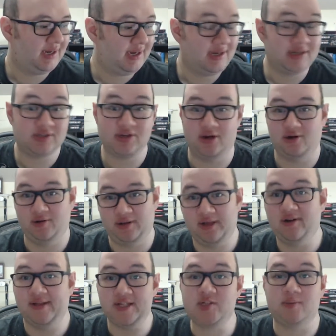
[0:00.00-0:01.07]
So
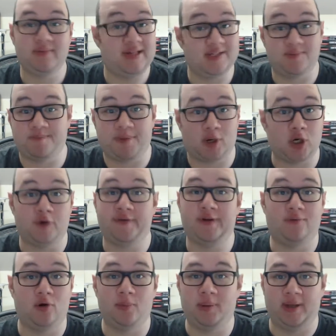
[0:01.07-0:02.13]
that's perfect
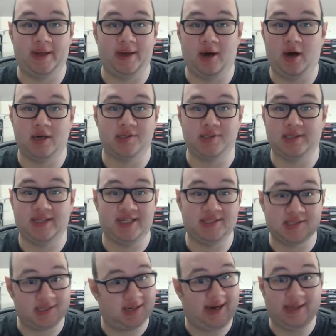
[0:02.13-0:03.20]
role playing. Honestly,
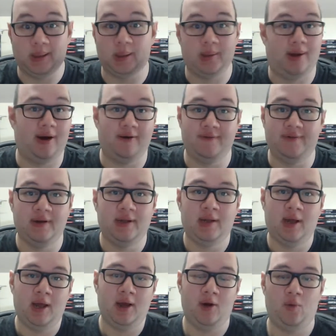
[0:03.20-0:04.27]
I love
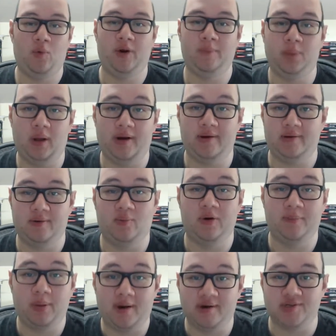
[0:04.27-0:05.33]
when
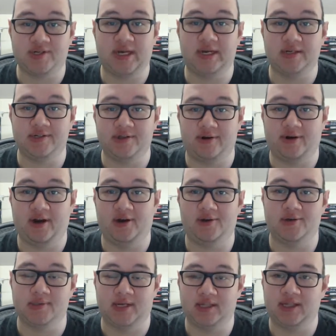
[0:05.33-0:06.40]
players get into their
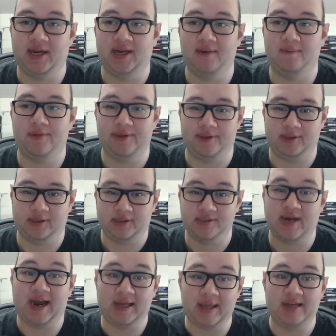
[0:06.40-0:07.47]
characters like that, because
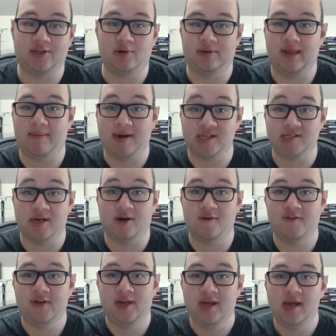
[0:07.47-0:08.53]
I like doing that
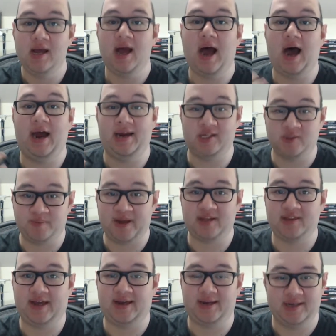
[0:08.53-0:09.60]
myself. I expect
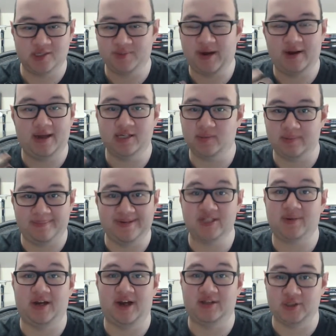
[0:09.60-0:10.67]
that as
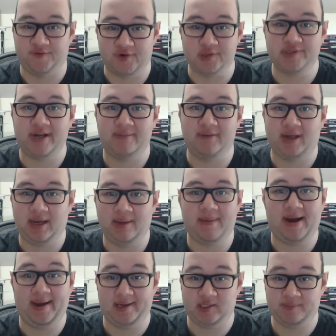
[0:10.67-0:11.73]
a first time DM.
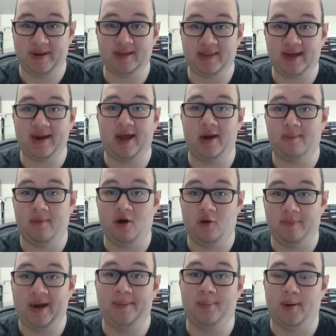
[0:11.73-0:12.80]
I expect that out of all
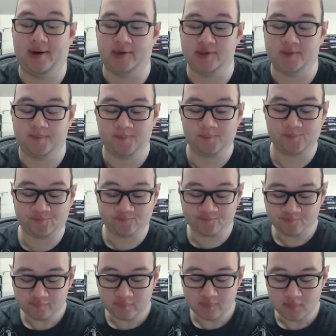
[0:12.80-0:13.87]
my players.
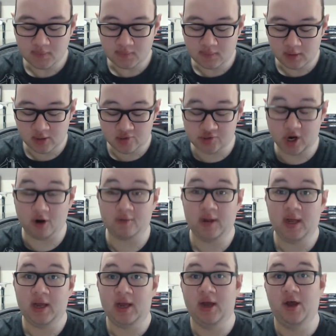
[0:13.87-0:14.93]
So
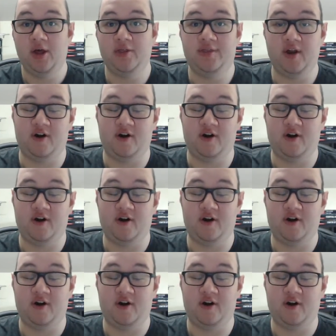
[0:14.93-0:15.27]
they're